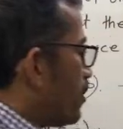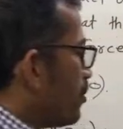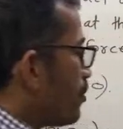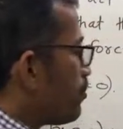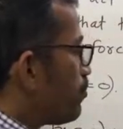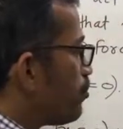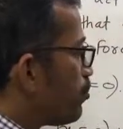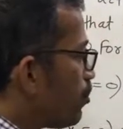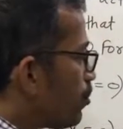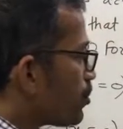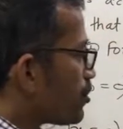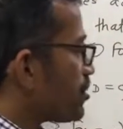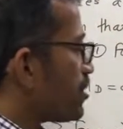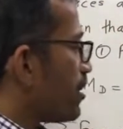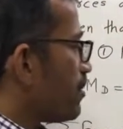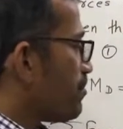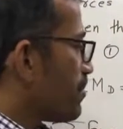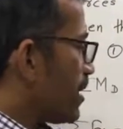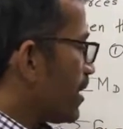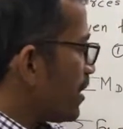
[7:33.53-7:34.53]
out force
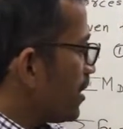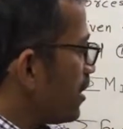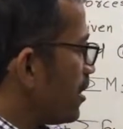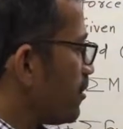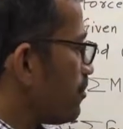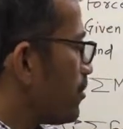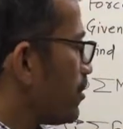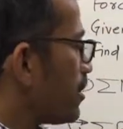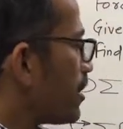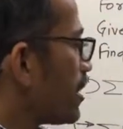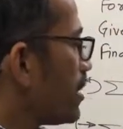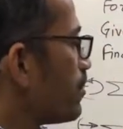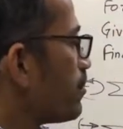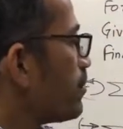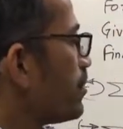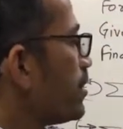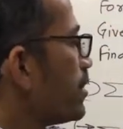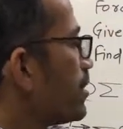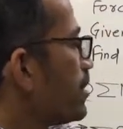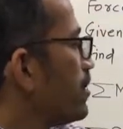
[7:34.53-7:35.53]
F, angle alpha you
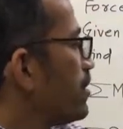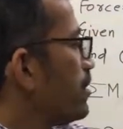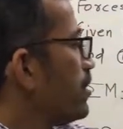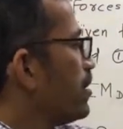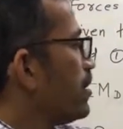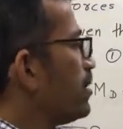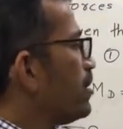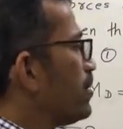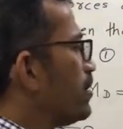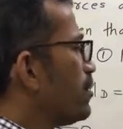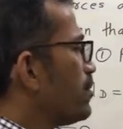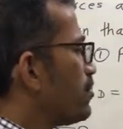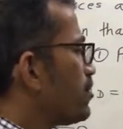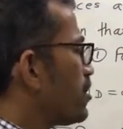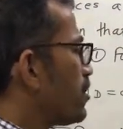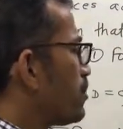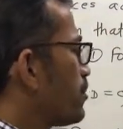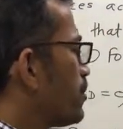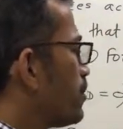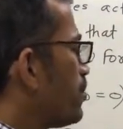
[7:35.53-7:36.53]
calculated. You
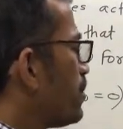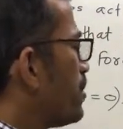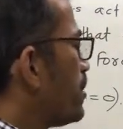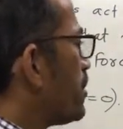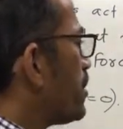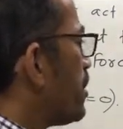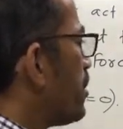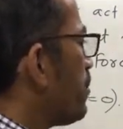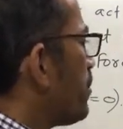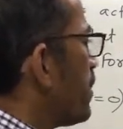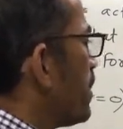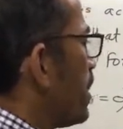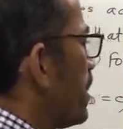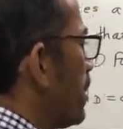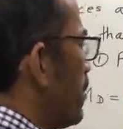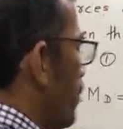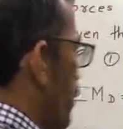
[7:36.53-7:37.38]
substitute this alpha in any